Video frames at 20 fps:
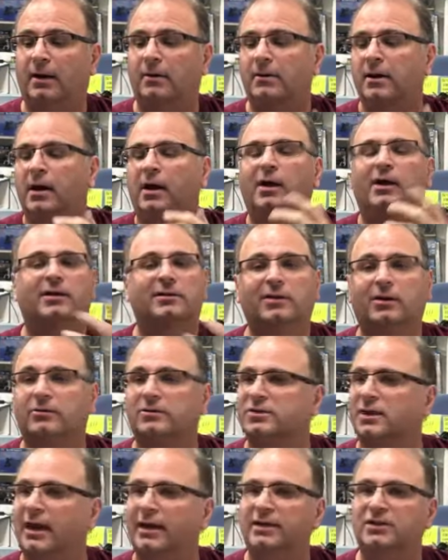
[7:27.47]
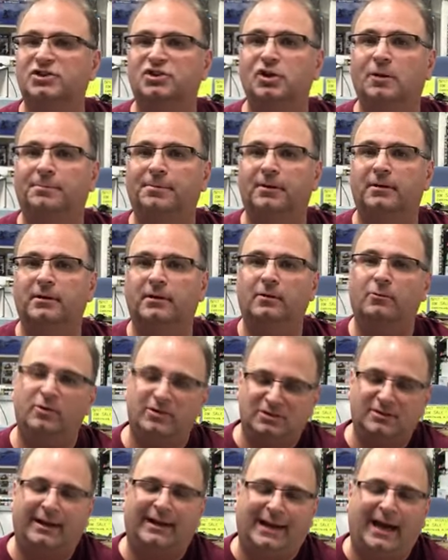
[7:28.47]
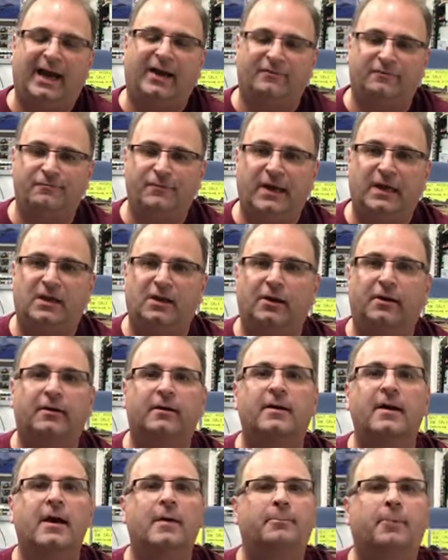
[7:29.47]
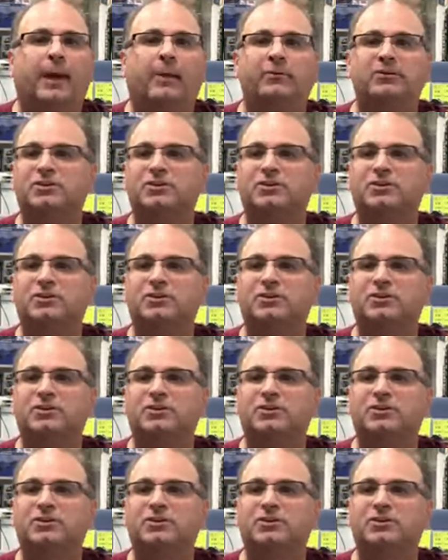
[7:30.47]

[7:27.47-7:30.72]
a little tiny super glue, which I kind of figured,